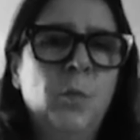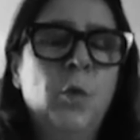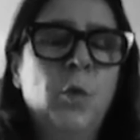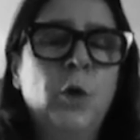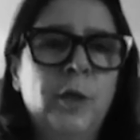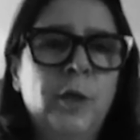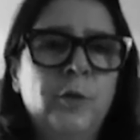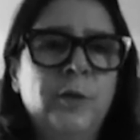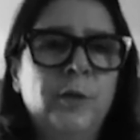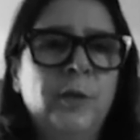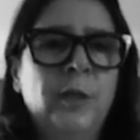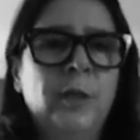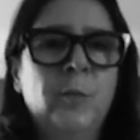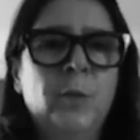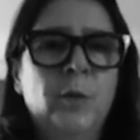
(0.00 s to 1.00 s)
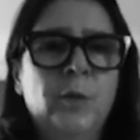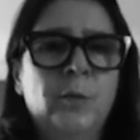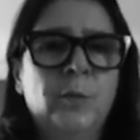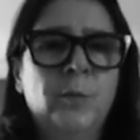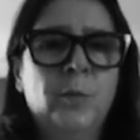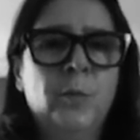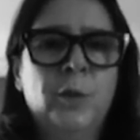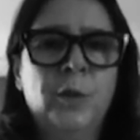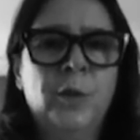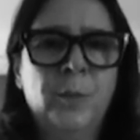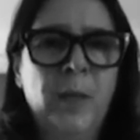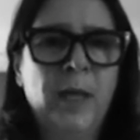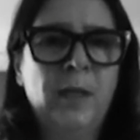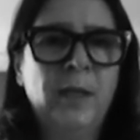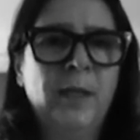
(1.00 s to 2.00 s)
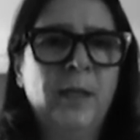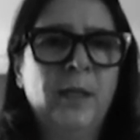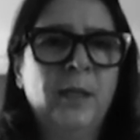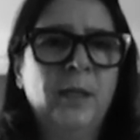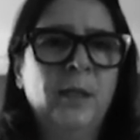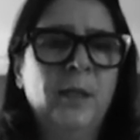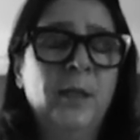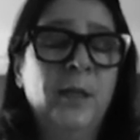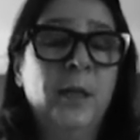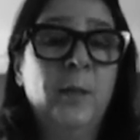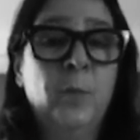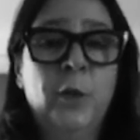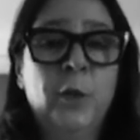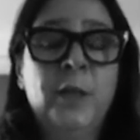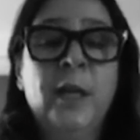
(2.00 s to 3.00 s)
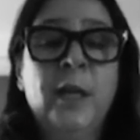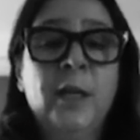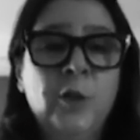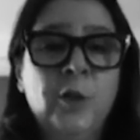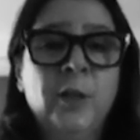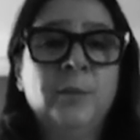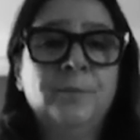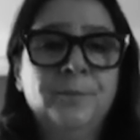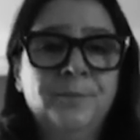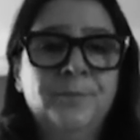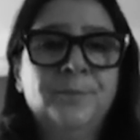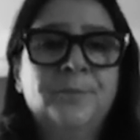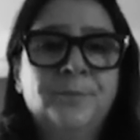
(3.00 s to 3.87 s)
more interesting, more compelling, and more engaging?